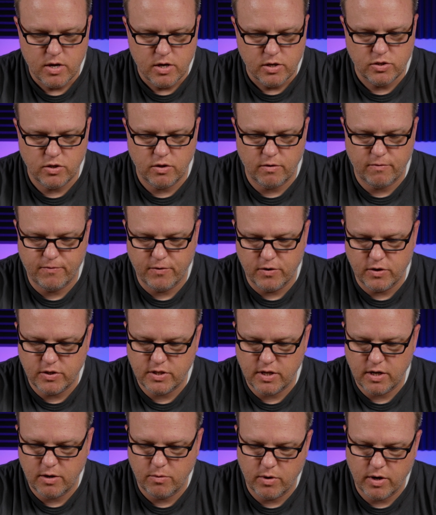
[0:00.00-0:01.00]
So the
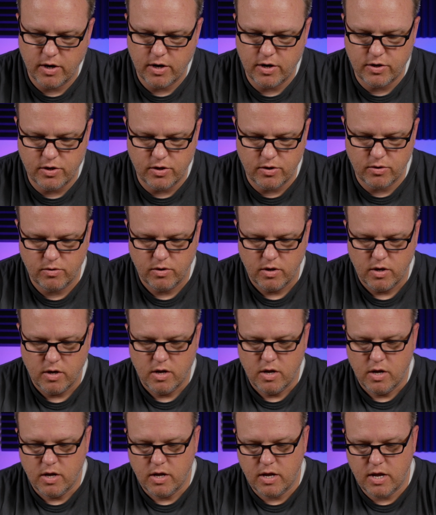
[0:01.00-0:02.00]
first thing we're gonna do,
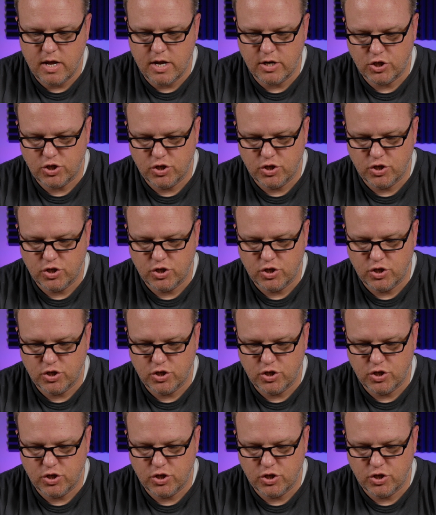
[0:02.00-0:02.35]
it